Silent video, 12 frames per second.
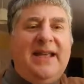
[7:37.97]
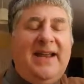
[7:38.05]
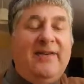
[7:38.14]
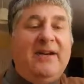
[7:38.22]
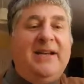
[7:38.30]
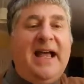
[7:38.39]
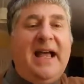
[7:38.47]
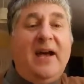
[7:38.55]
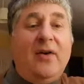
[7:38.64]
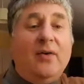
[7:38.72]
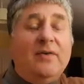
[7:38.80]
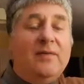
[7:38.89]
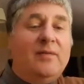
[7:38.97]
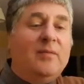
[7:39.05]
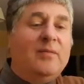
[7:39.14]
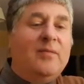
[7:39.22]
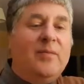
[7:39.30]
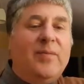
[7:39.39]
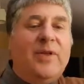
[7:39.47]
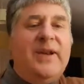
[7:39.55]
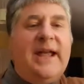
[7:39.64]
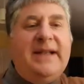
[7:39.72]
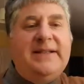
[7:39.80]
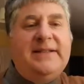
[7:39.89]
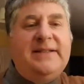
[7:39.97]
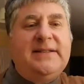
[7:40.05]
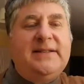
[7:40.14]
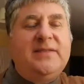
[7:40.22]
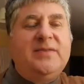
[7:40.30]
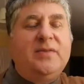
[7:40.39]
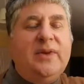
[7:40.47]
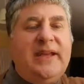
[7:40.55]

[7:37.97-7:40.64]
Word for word: here and now of the next